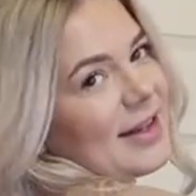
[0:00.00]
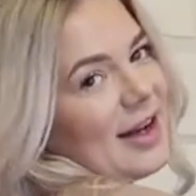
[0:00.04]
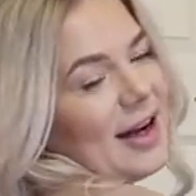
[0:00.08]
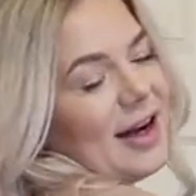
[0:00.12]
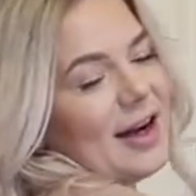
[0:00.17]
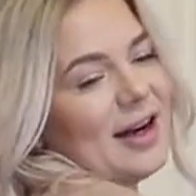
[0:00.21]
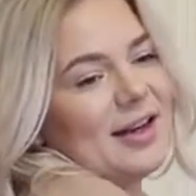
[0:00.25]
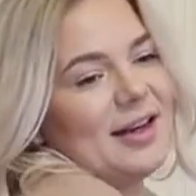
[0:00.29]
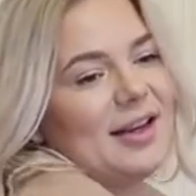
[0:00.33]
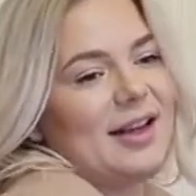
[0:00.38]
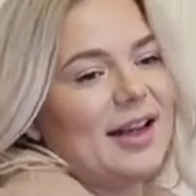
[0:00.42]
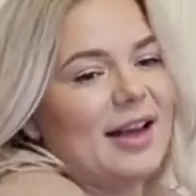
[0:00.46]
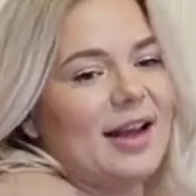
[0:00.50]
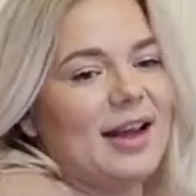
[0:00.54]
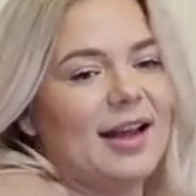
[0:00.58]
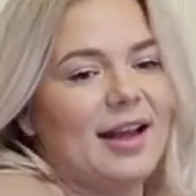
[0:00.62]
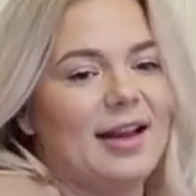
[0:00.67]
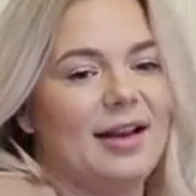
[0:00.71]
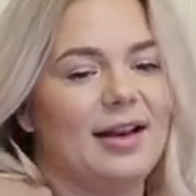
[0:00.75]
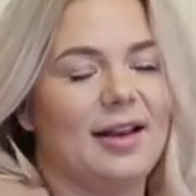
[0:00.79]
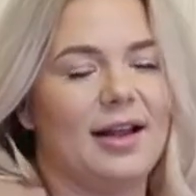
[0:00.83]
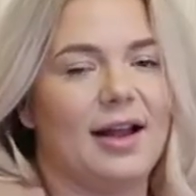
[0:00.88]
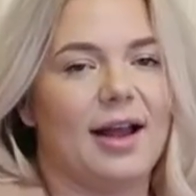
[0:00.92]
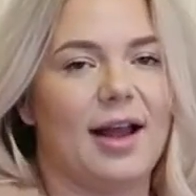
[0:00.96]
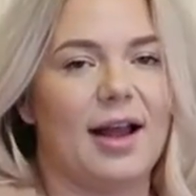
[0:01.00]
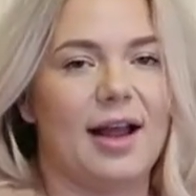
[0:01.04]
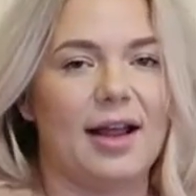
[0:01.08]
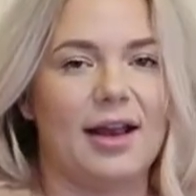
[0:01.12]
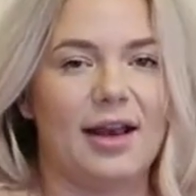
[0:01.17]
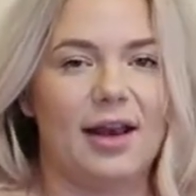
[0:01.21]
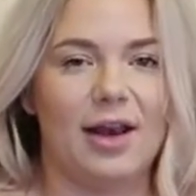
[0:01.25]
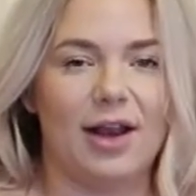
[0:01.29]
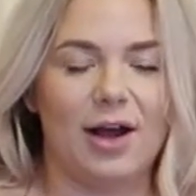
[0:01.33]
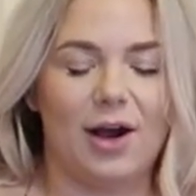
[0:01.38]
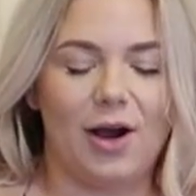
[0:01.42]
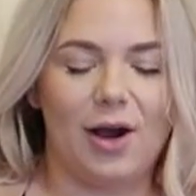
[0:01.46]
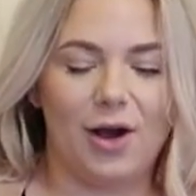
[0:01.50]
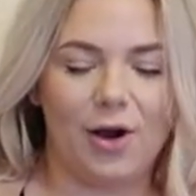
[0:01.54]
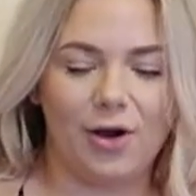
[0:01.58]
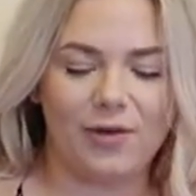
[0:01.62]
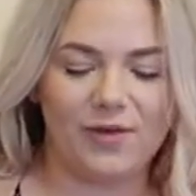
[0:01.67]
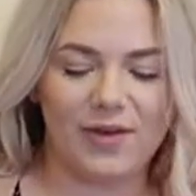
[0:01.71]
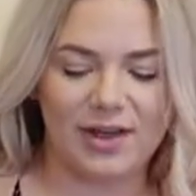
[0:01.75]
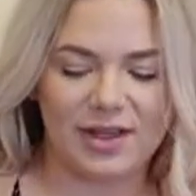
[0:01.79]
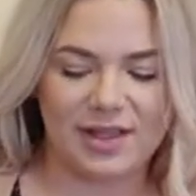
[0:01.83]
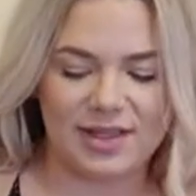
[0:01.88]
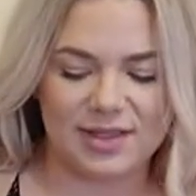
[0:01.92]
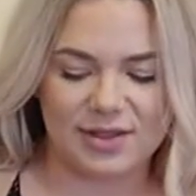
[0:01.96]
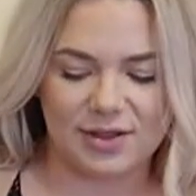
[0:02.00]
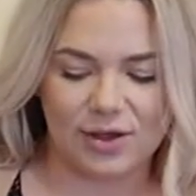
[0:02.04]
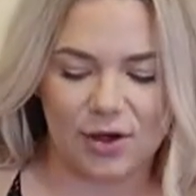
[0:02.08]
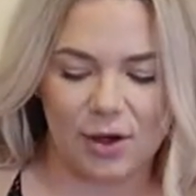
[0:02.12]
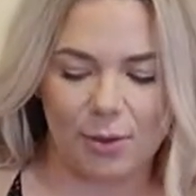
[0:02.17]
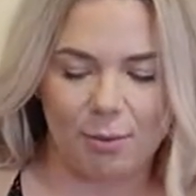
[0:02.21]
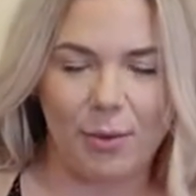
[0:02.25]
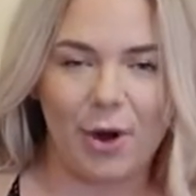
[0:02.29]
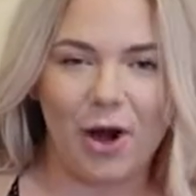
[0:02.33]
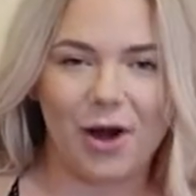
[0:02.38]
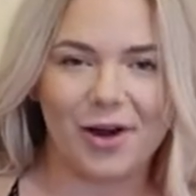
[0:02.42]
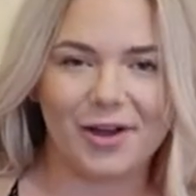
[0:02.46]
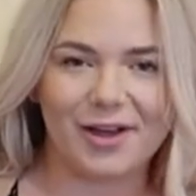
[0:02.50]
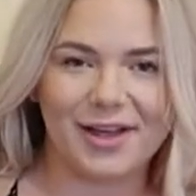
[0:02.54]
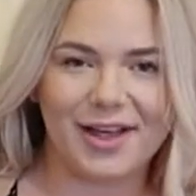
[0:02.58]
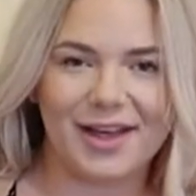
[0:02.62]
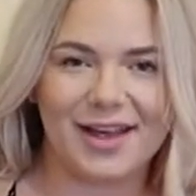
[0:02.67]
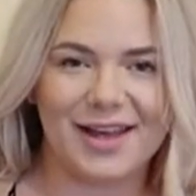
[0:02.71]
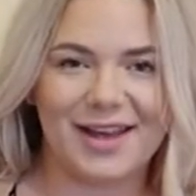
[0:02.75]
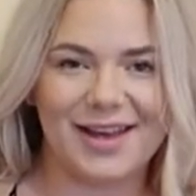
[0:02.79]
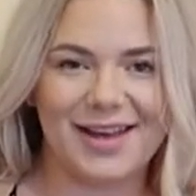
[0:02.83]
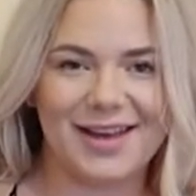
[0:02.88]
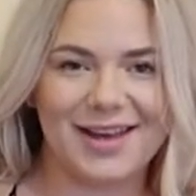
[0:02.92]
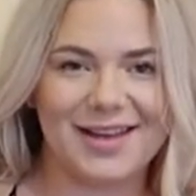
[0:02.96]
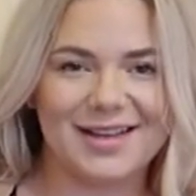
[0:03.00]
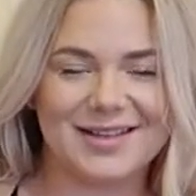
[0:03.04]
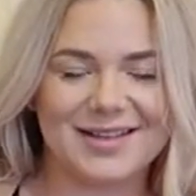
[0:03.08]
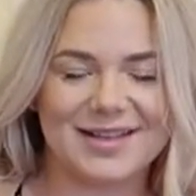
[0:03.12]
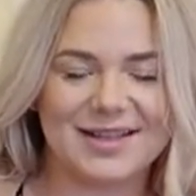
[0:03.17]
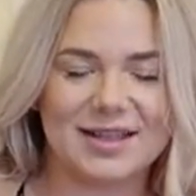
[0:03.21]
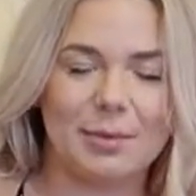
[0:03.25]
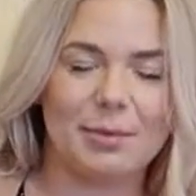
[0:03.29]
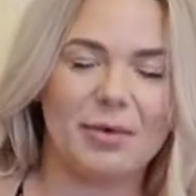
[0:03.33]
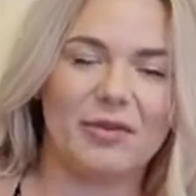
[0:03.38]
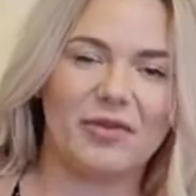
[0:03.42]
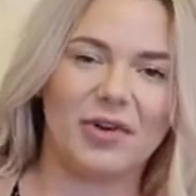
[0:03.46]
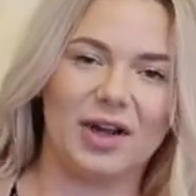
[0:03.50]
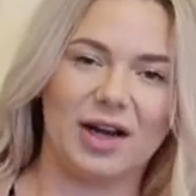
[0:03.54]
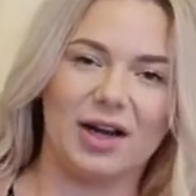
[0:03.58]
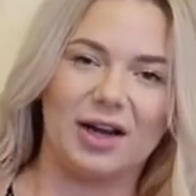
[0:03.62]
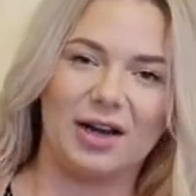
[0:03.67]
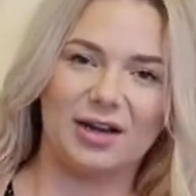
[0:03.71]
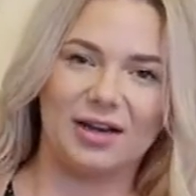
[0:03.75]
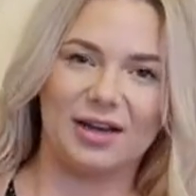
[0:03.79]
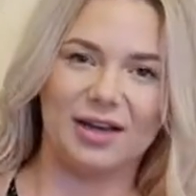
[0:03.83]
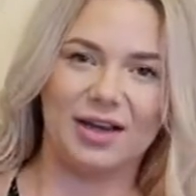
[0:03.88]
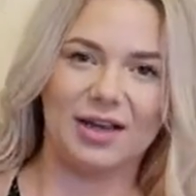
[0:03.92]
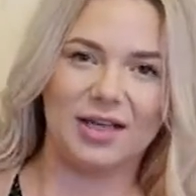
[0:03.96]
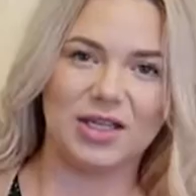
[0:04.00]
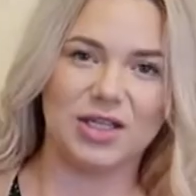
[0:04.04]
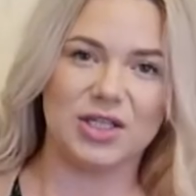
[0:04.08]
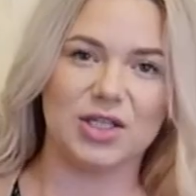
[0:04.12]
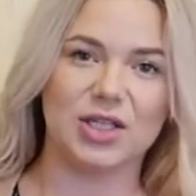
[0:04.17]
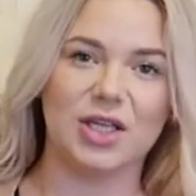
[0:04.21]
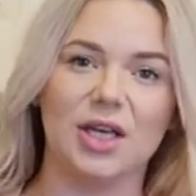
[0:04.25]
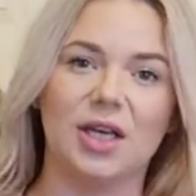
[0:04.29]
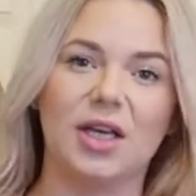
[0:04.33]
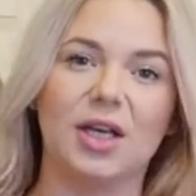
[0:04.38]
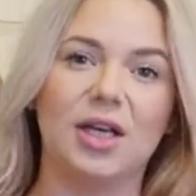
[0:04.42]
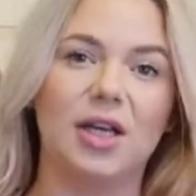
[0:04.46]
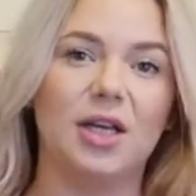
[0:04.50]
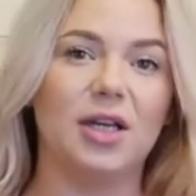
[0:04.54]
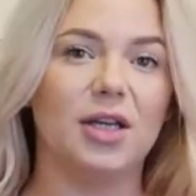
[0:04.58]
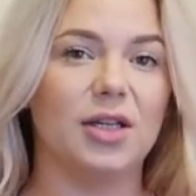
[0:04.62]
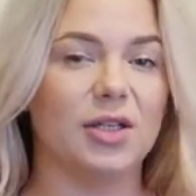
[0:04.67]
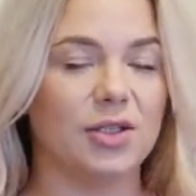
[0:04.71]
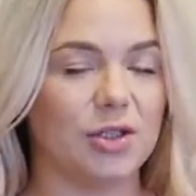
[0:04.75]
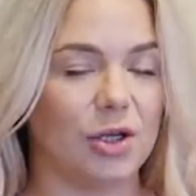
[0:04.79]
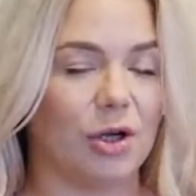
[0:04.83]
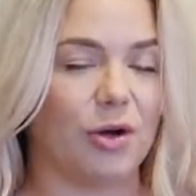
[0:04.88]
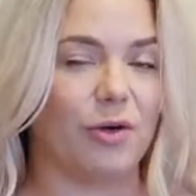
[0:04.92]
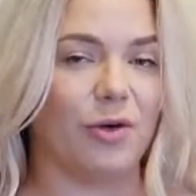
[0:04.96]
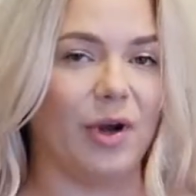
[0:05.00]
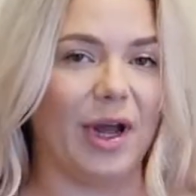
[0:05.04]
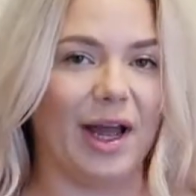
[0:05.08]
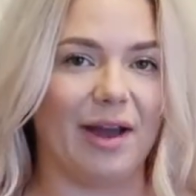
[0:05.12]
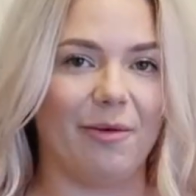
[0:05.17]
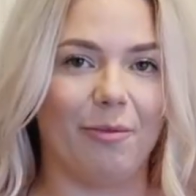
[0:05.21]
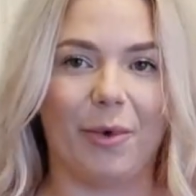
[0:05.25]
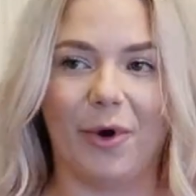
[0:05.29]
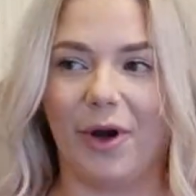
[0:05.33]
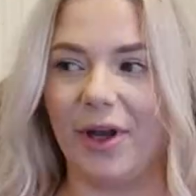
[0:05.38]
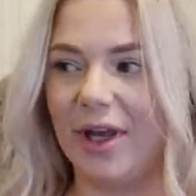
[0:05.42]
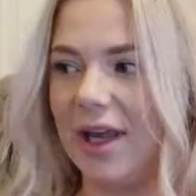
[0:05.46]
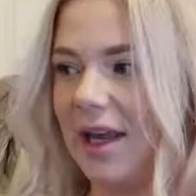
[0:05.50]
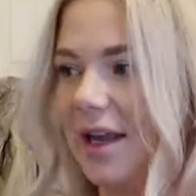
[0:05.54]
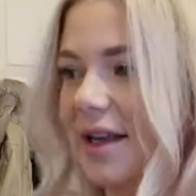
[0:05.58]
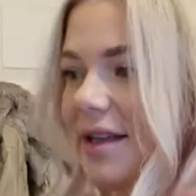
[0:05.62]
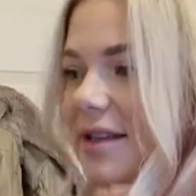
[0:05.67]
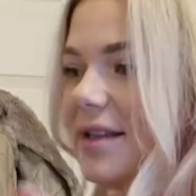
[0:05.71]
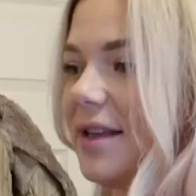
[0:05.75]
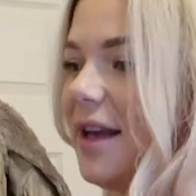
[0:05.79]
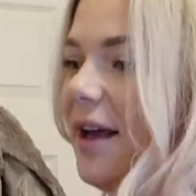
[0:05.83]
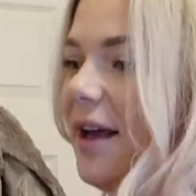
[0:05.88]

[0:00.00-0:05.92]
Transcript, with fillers: cardigan I love that it's got pockets some of the cardigans don't have pockets